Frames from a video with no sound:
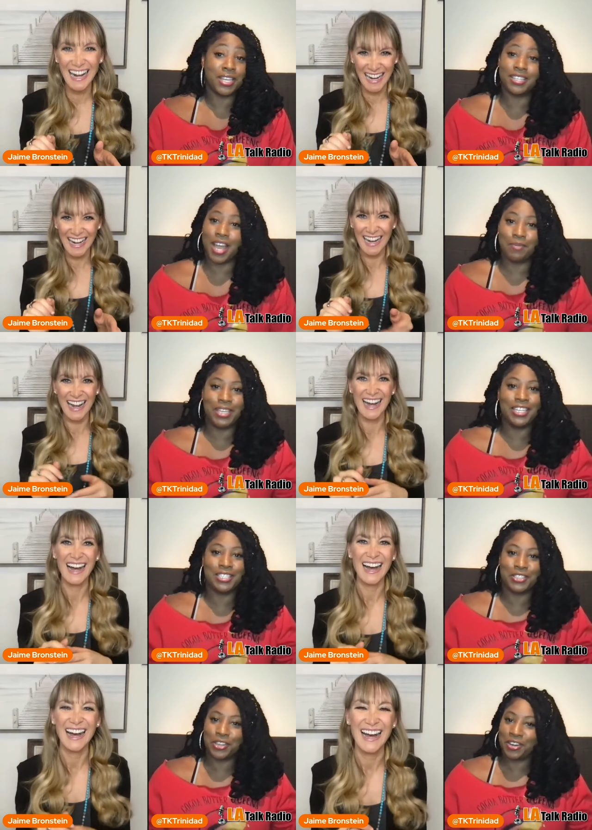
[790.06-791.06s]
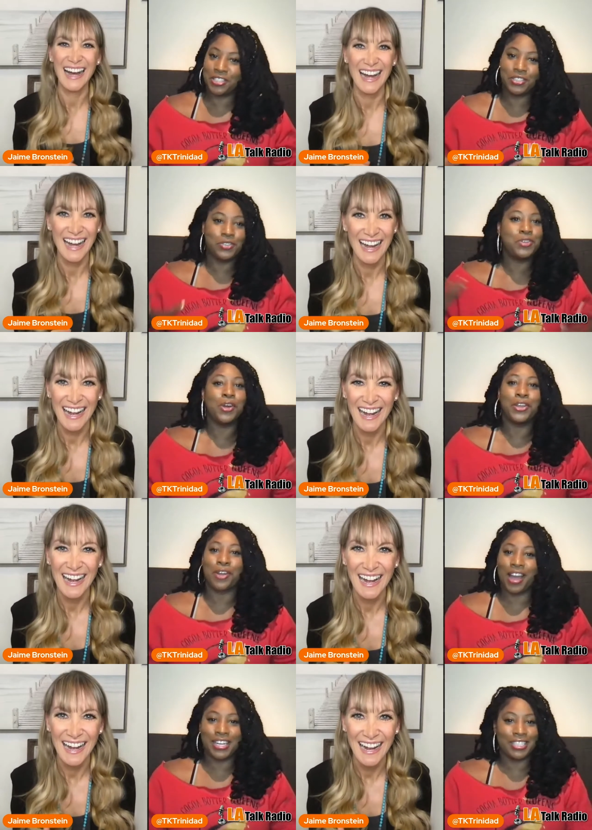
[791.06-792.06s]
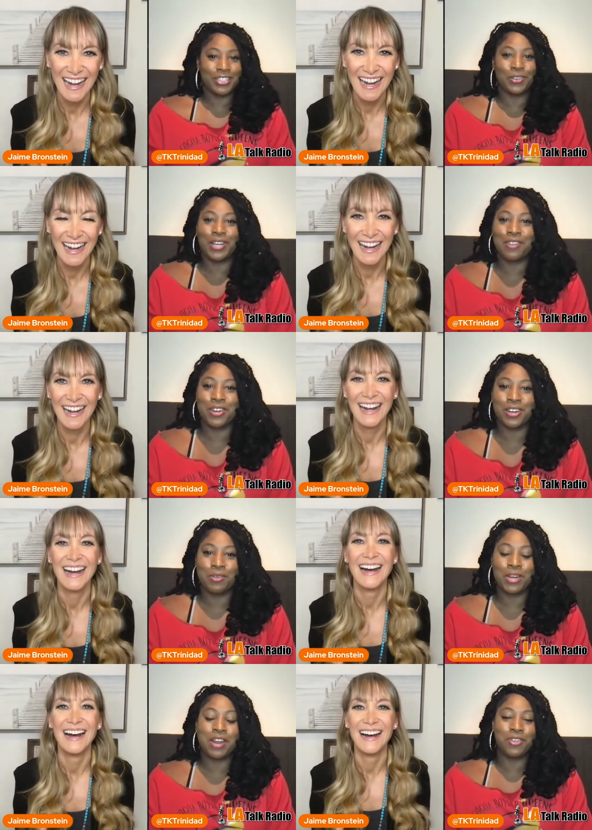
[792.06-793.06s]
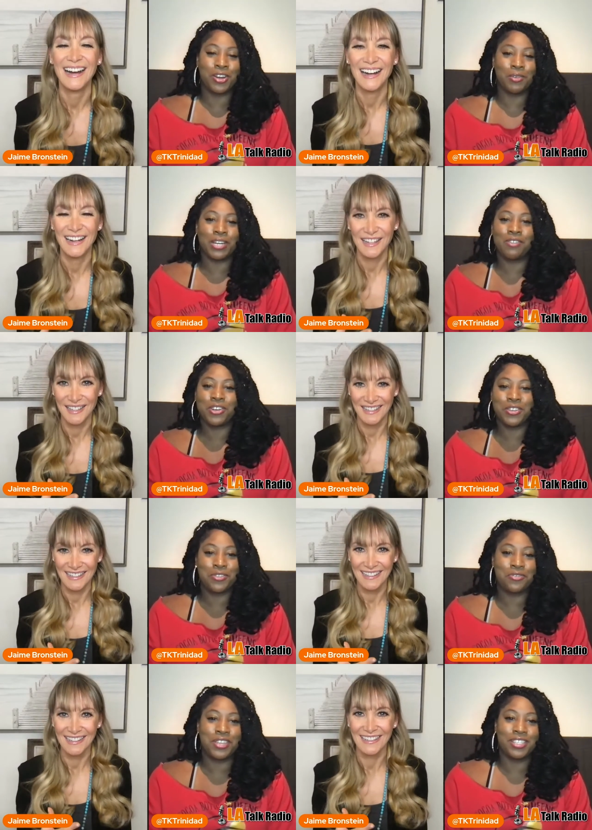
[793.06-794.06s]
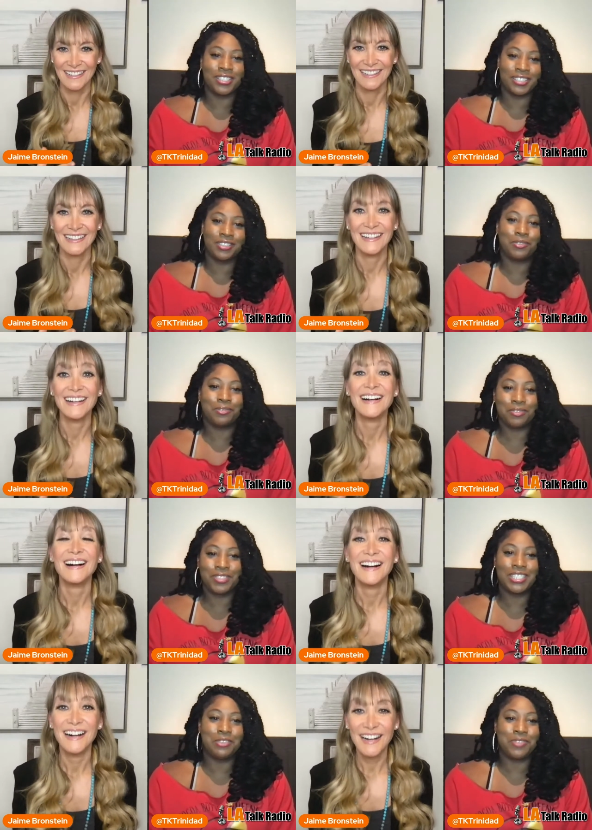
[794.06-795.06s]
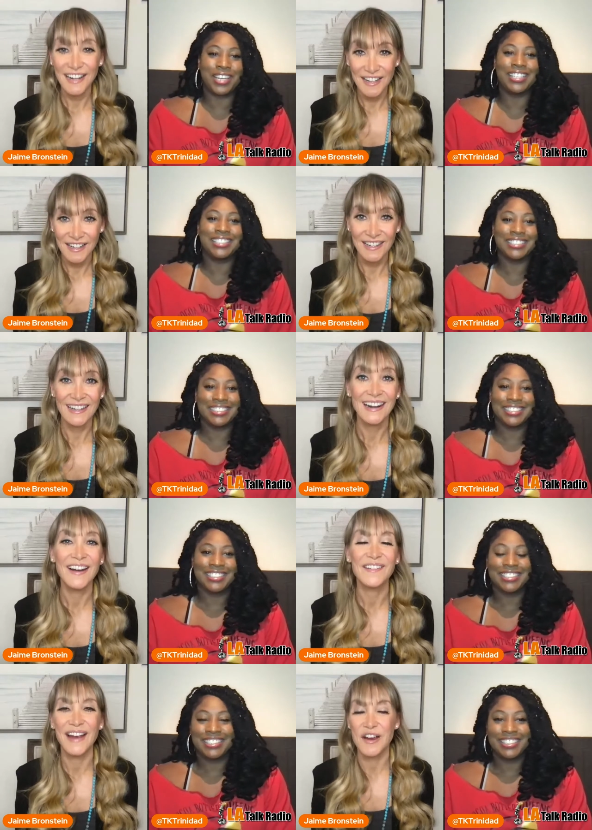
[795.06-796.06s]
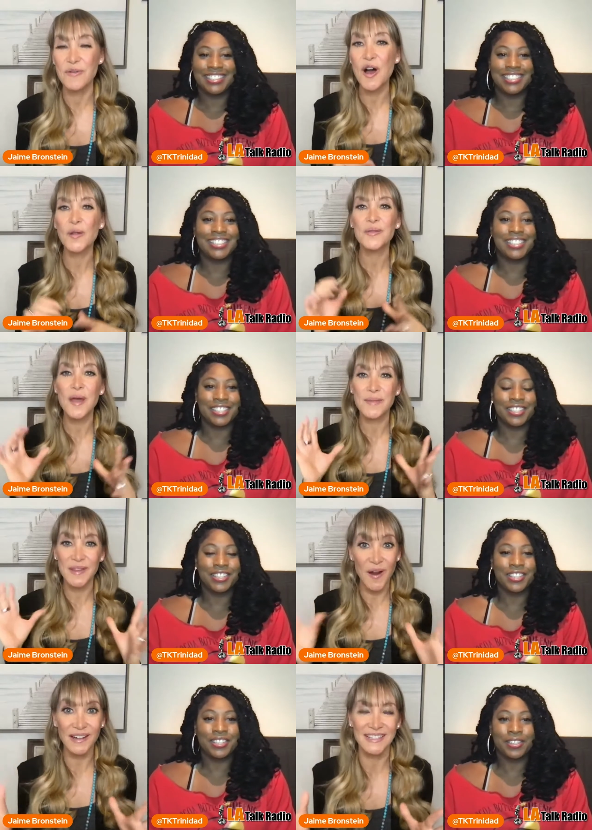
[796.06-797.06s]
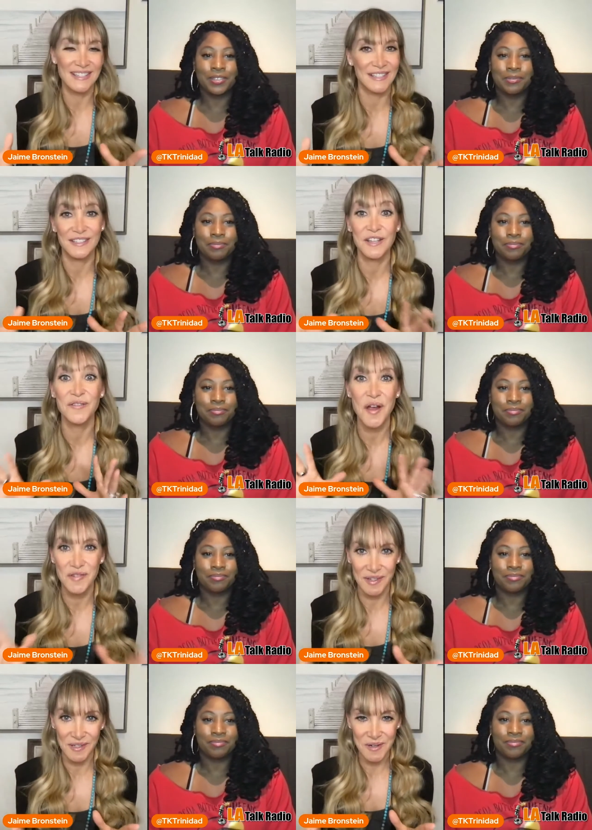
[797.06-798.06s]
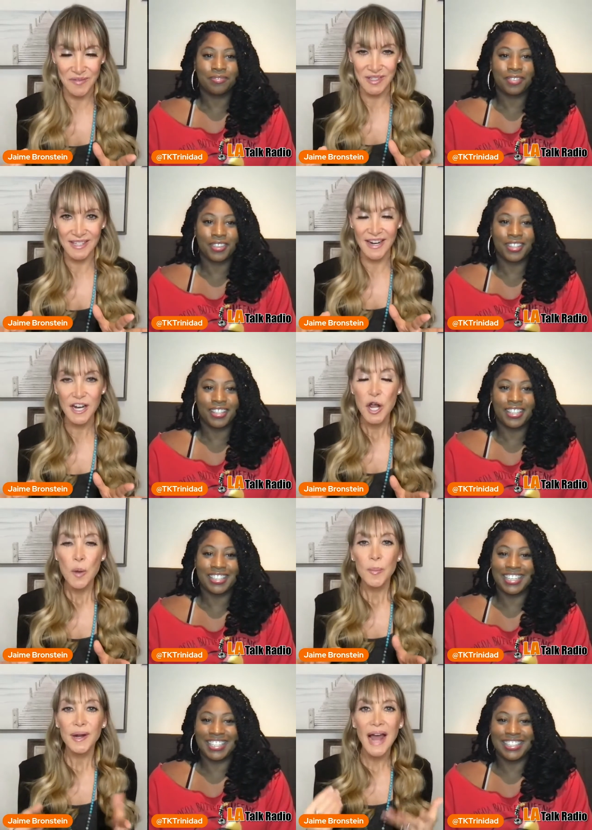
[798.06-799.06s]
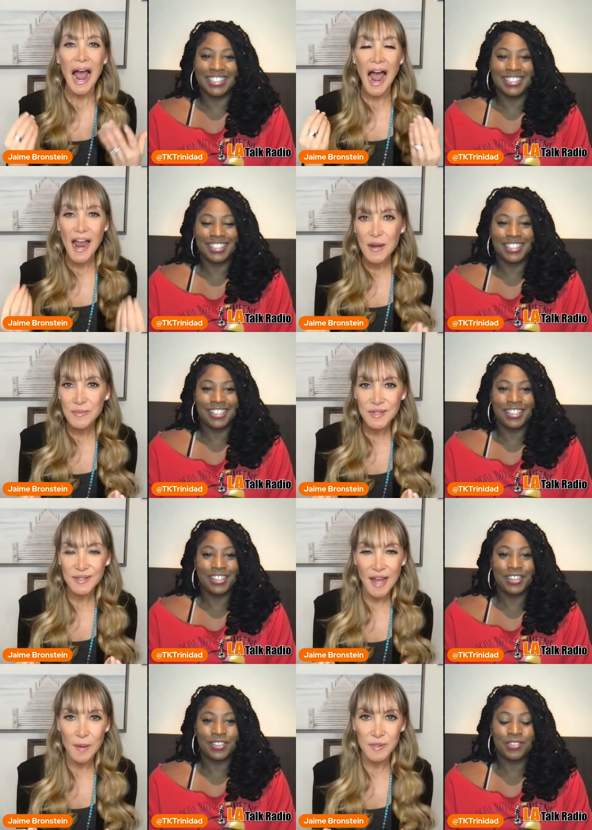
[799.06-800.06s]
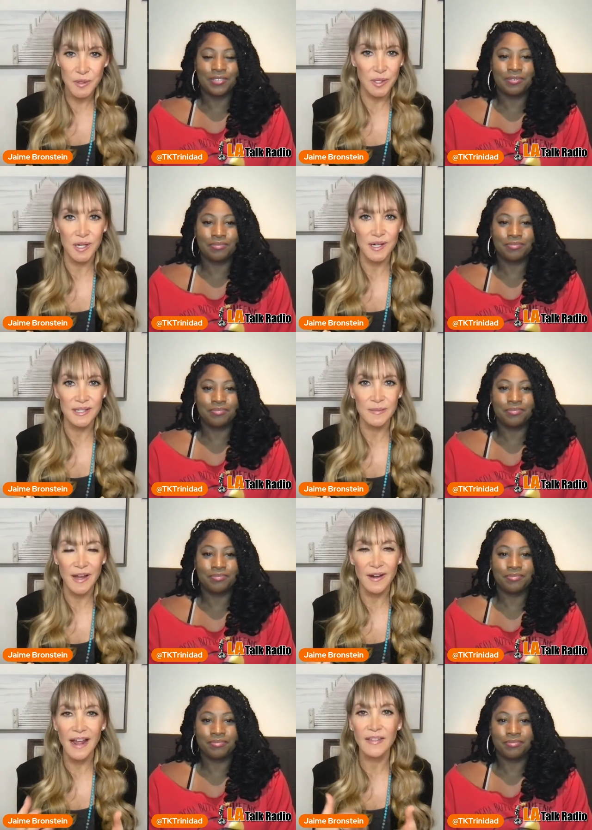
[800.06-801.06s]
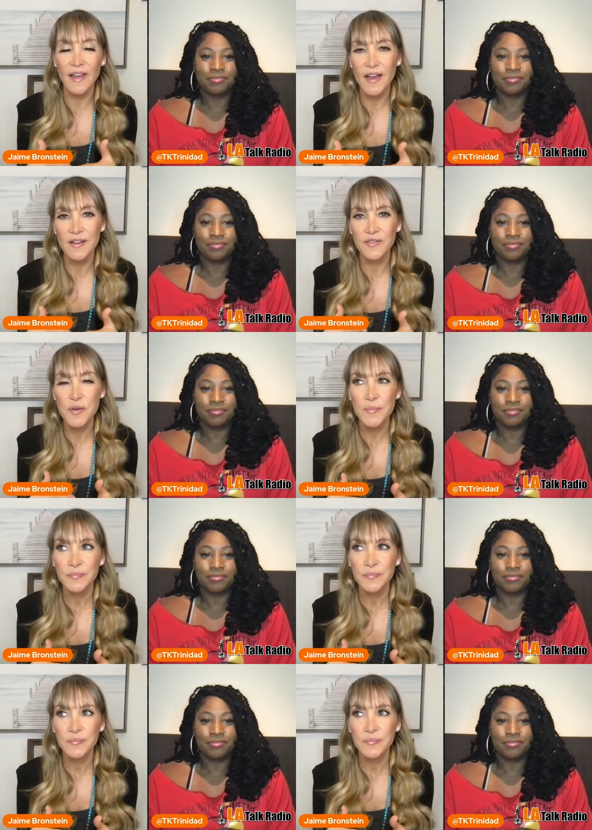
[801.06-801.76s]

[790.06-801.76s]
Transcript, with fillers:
Speaker 1: can, I mean, you're you know your audience, so whatever, whatever, whatever you feel you fit.
Speaker 2: Okay, well, I mean, the audience is going to love everything you have to say, but I'm just I'm so curious about. I love.